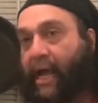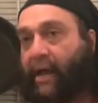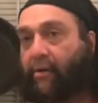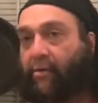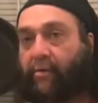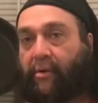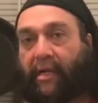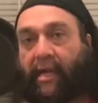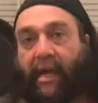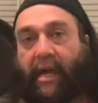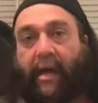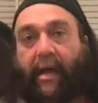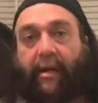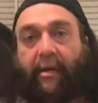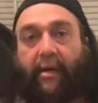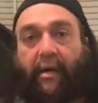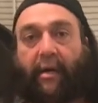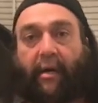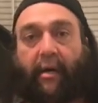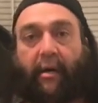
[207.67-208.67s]
I don't
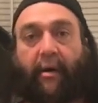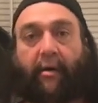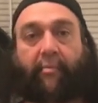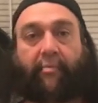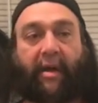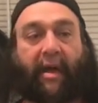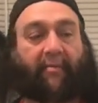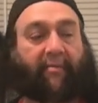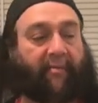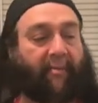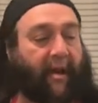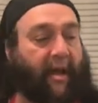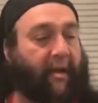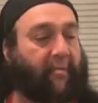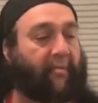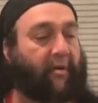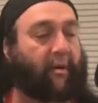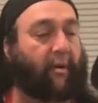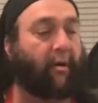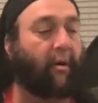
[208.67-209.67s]
get that
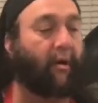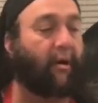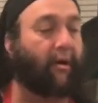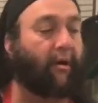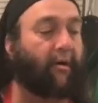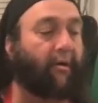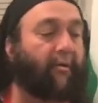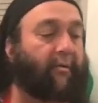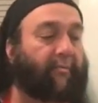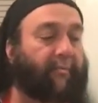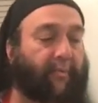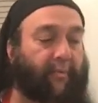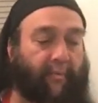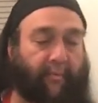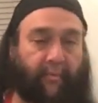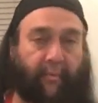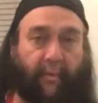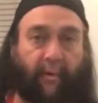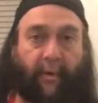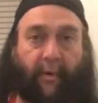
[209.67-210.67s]
flavor of
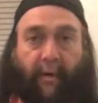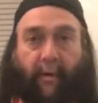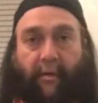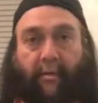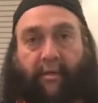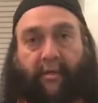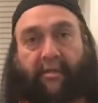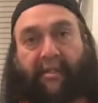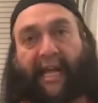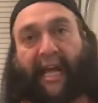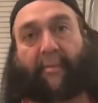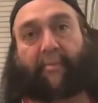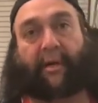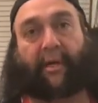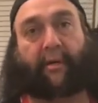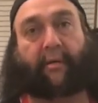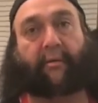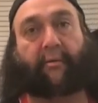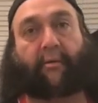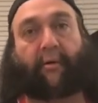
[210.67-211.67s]
the
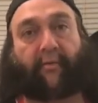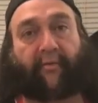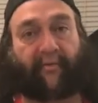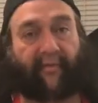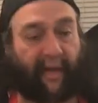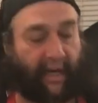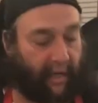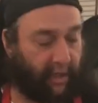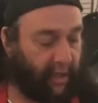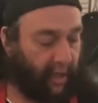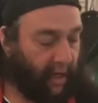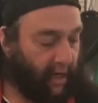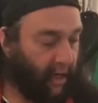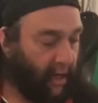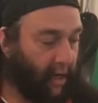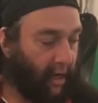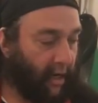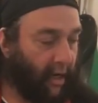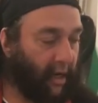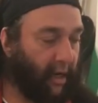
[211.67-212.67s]
salmon or fish
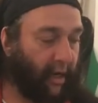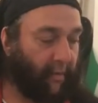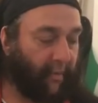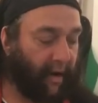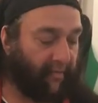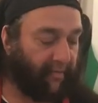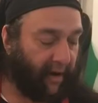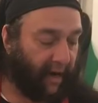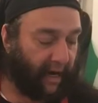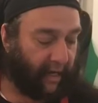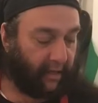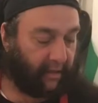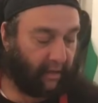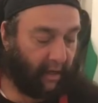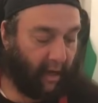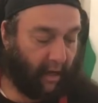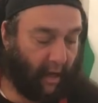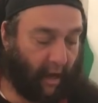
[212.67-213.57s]
in my fries.